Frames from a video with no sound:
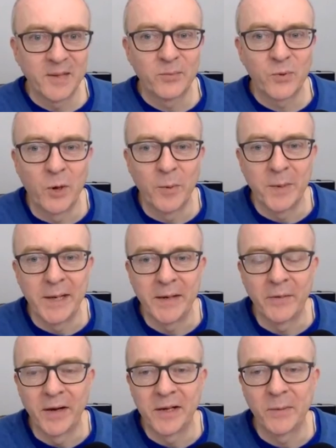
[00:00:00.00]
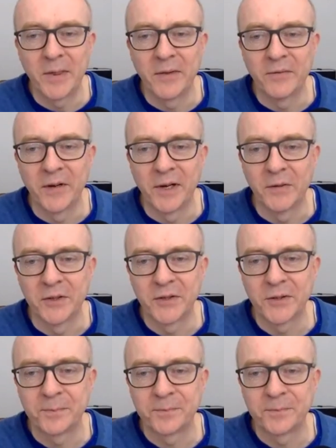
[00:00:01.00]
Probably, right, with the virus.